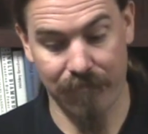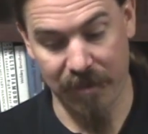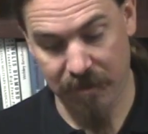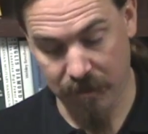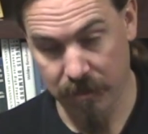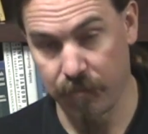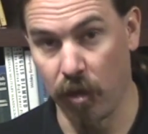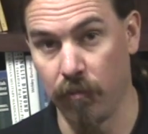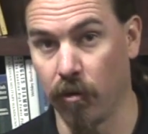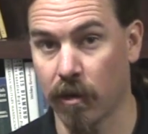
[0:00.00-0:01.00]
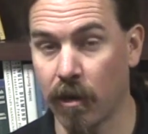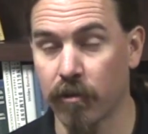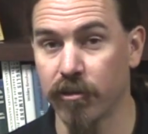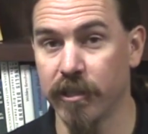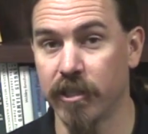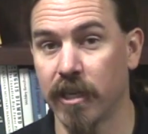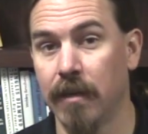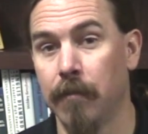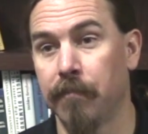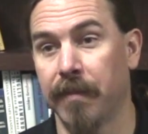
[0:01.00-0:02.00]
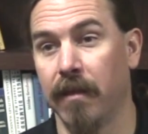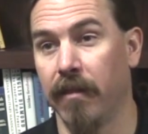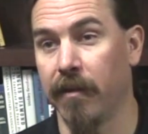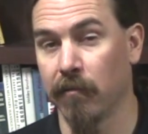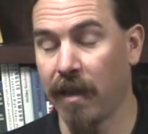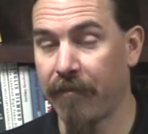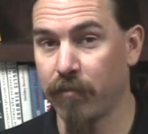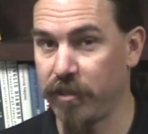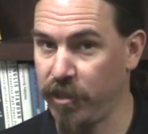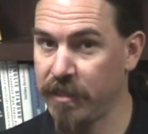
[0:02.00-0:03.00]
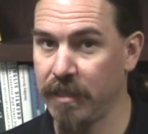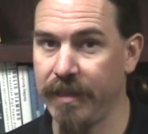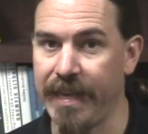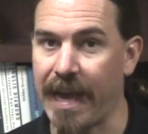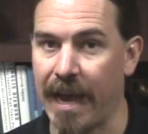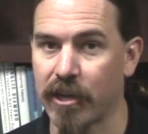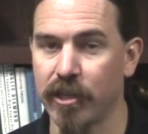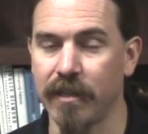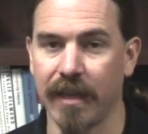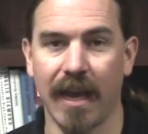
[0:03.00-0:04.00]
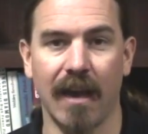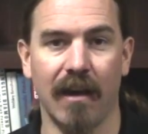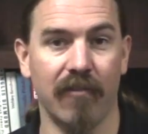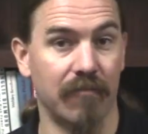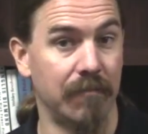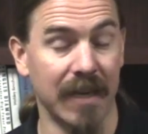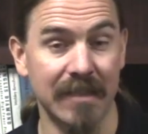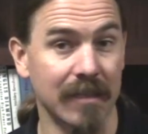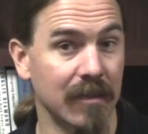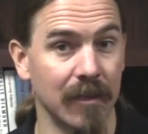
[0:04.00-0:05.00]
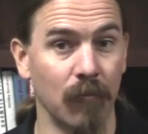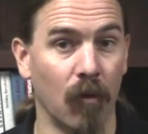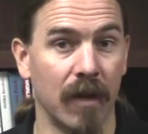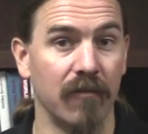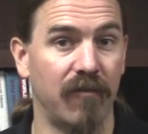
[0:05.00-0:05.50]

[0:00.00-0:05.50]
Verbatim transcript: this small bore cartridge, they're left with just a Lee action and they have basically one